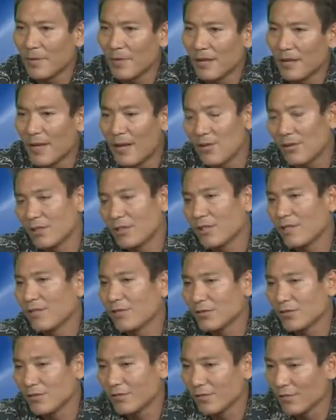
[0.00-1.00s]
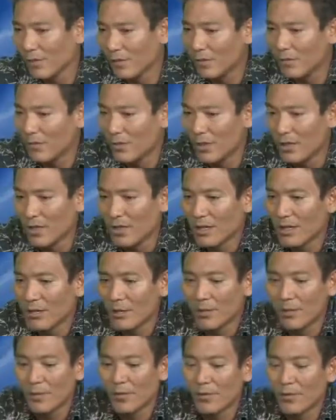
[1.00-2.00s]
and how it differs from
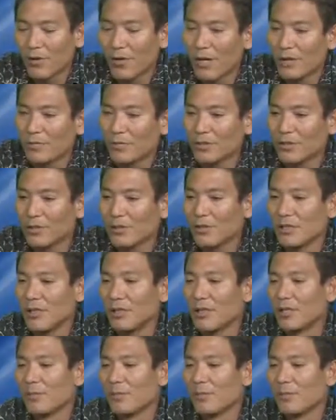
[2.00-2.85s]
perhaps